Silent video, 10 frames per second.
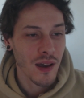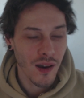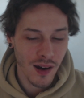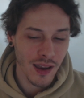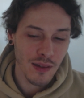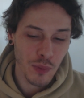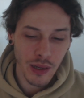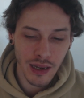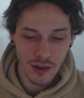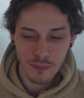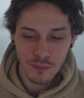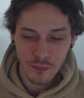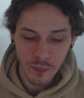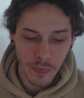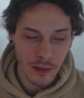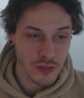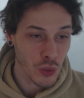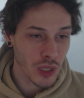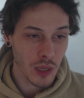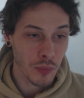All right, but here,
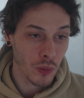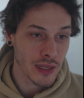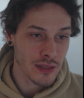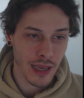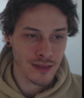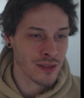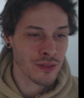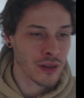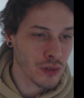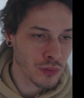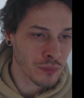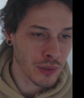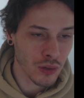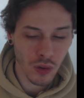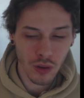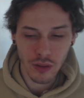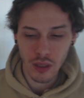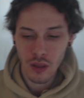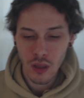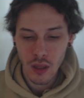2 key points has nothing to do with build quality.